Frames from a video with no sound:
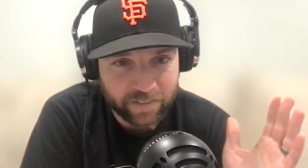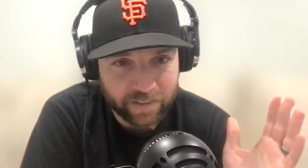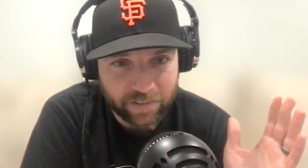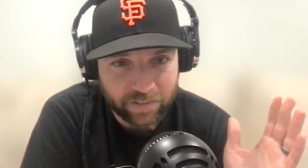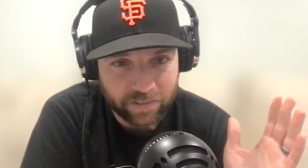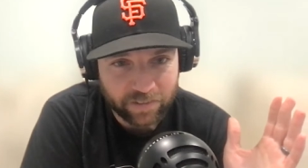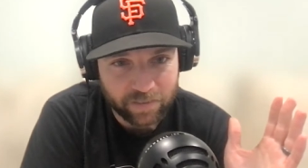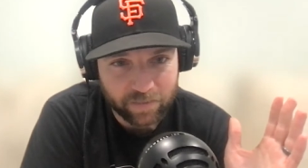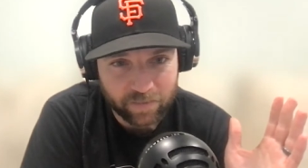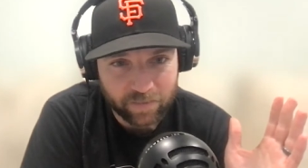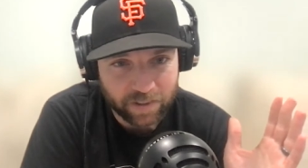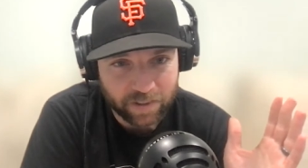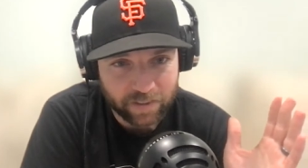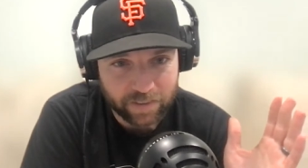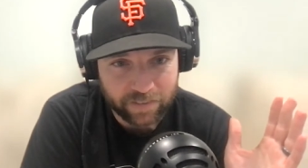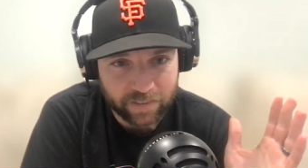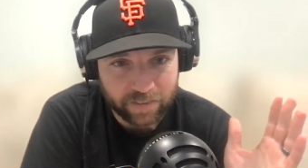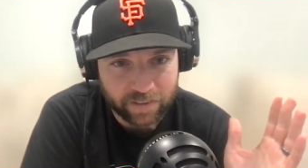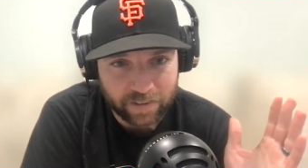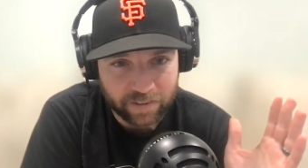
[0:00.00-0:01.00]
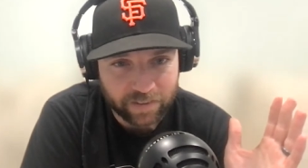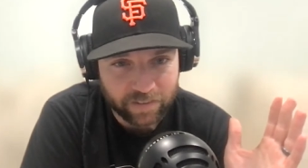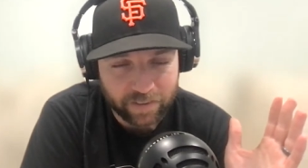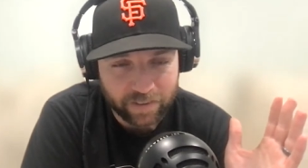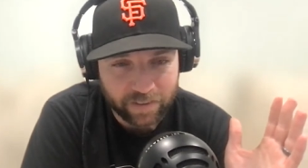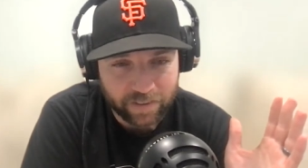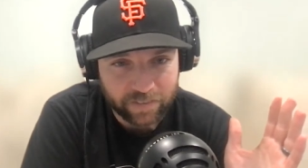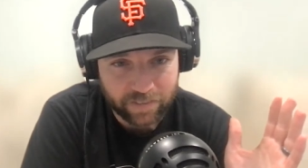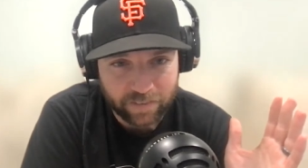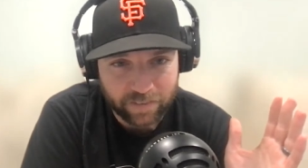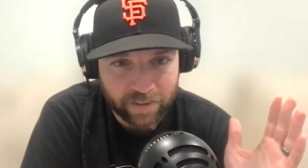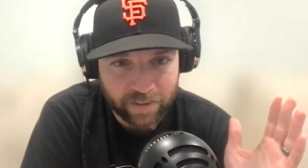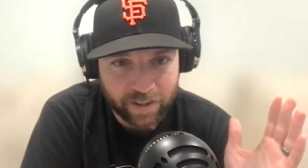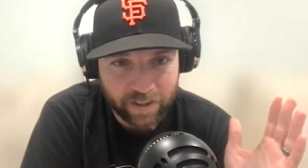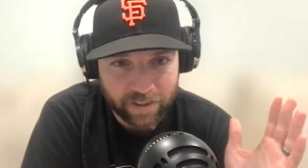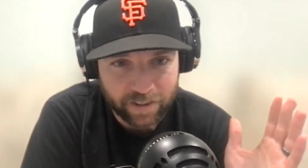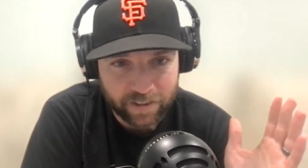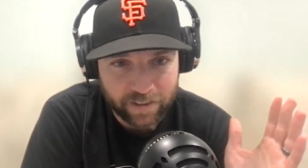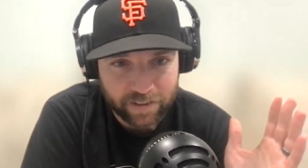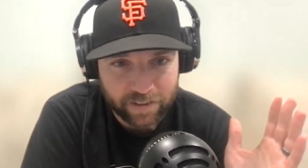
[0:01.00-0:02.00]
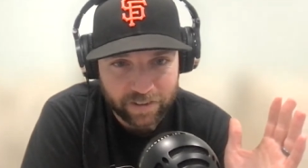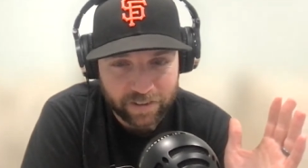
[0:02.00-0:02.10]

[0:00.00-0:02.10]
that shouldn't be listening to this, okay?